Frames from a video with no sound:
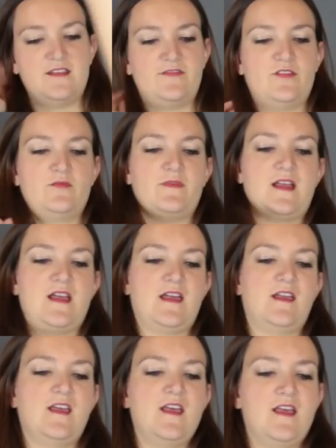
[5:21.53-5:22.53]
a different
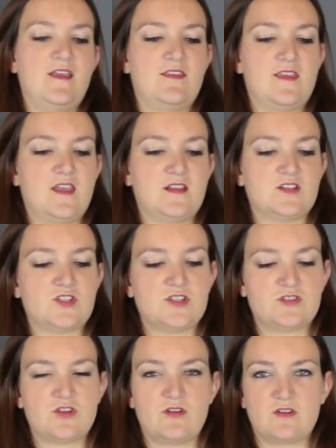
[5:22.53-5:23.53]
way than
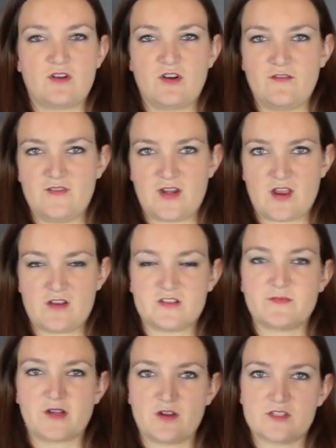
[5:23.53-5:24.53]
she showed in her
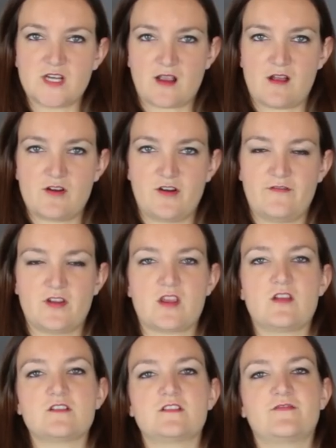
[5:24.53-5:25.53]
videos, but go check out her
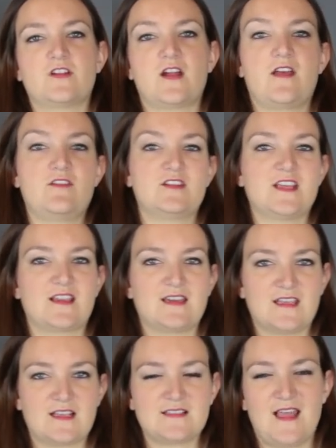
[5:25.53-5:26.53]
videos for other
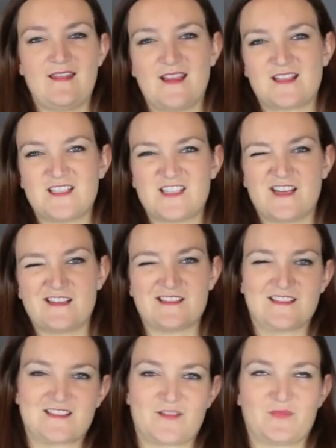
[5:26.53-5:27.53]
techniques. I like to change
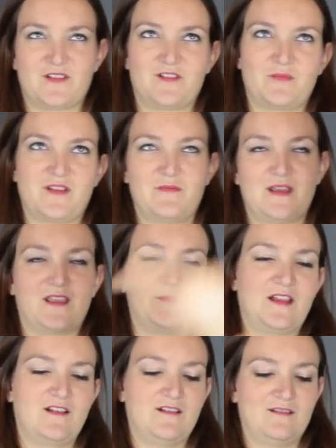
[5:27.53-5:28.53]
things up a little bit and make it
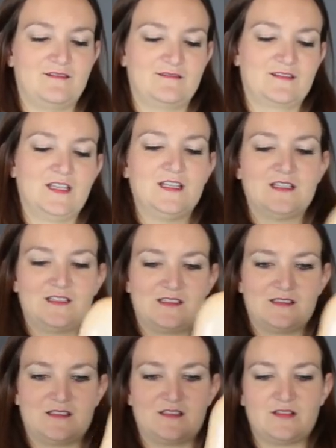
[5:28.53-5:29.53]
my own. It's
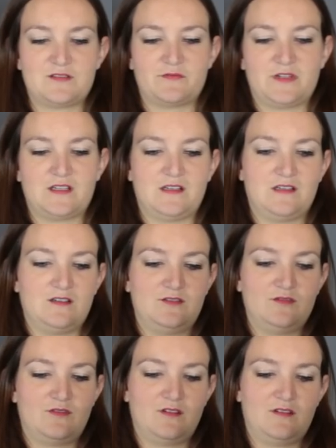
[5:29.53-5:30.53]
just the way I
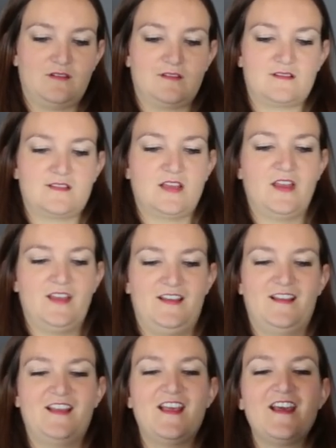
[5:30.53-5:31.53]
do things.
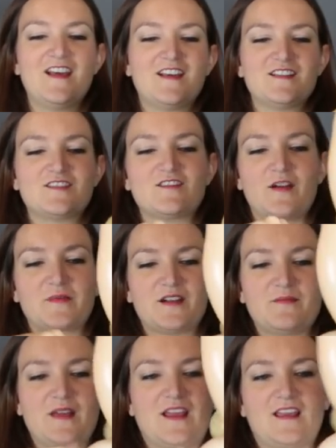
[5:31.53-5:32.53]
So I'm
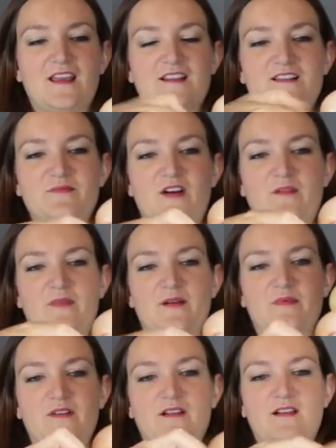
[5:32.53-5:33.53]
gonna make a small
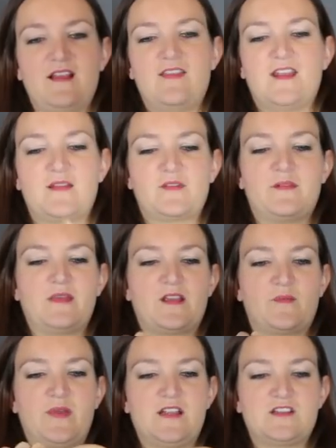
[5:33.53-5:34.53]
bubble and then I'm gonna make
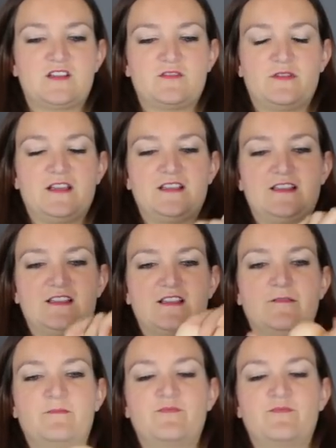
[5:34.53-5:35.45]
a pinch twist.